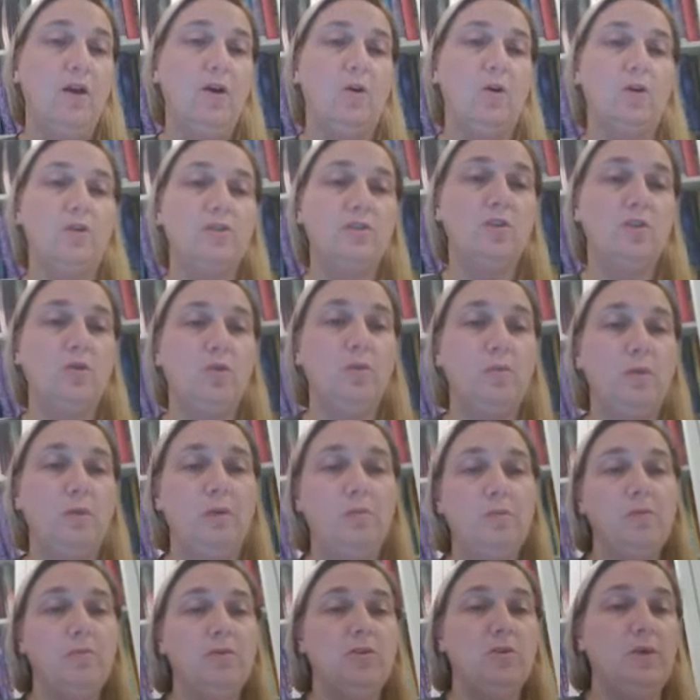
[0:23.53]
Also
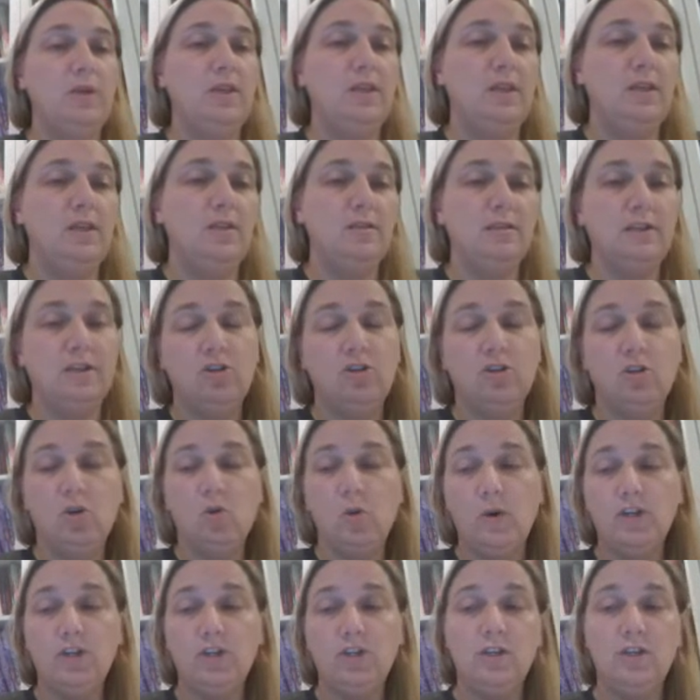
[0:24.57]
remember, between the essential
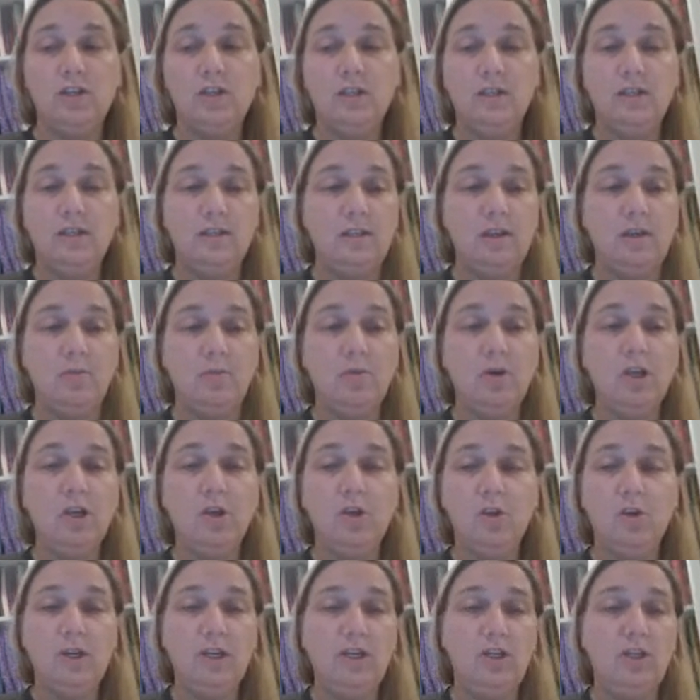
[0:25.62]
question and the summary,
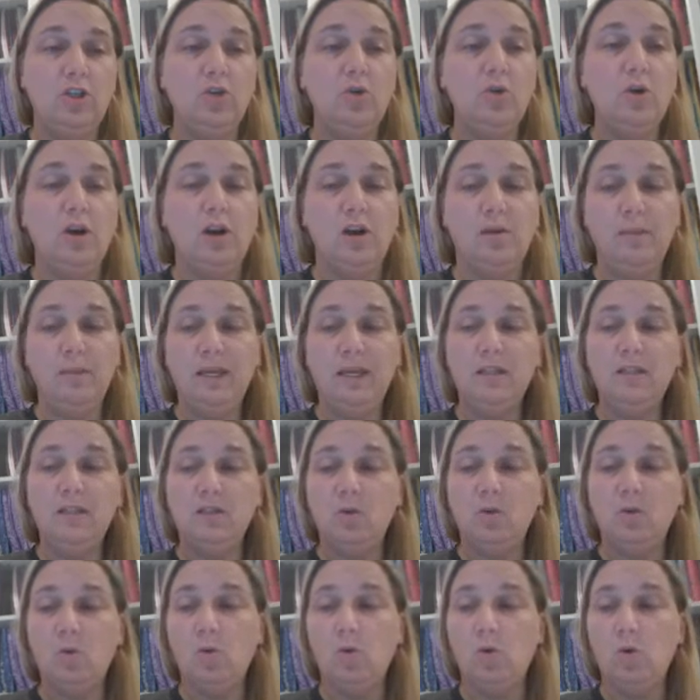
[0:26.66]
you need 2
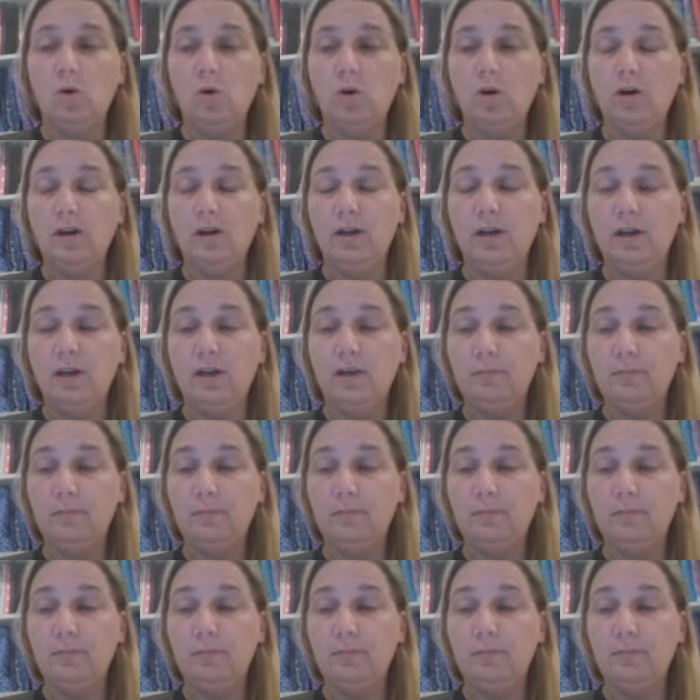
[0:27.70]
comments or